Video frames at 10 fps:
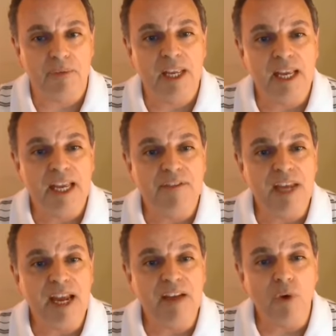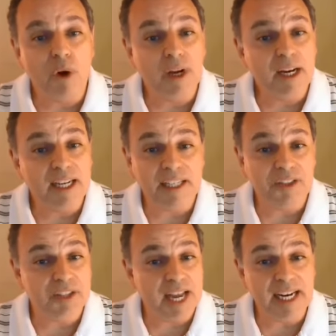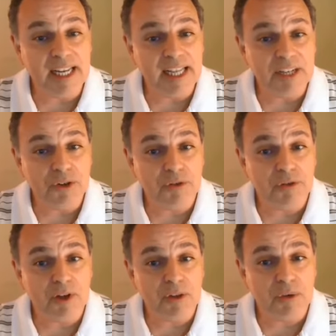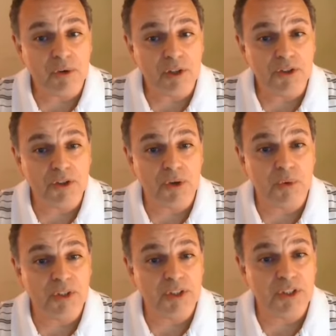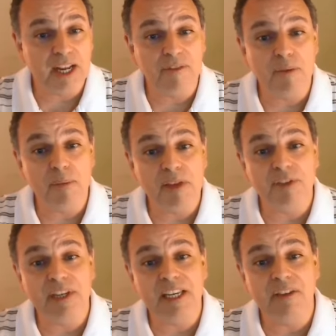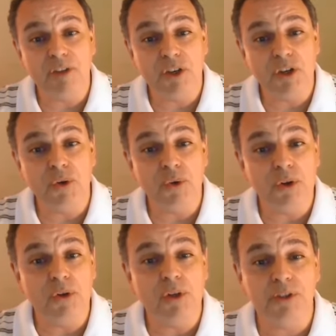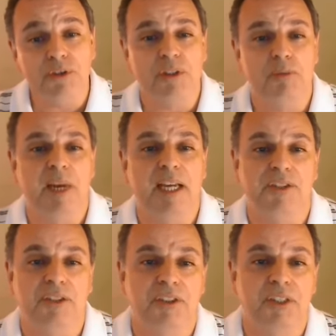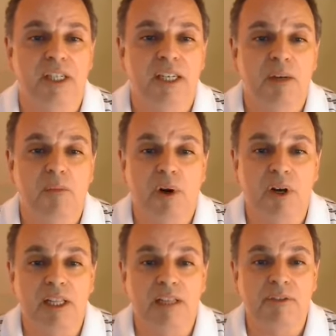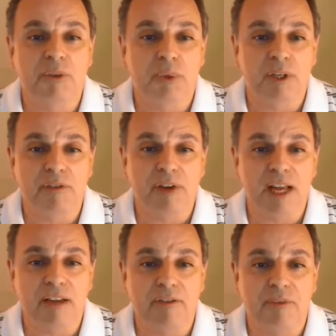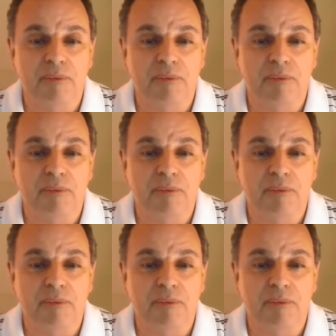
If ye have aught against any, that your Father also, which is in heaven, may forgive you your trespasses. Mark 11:25.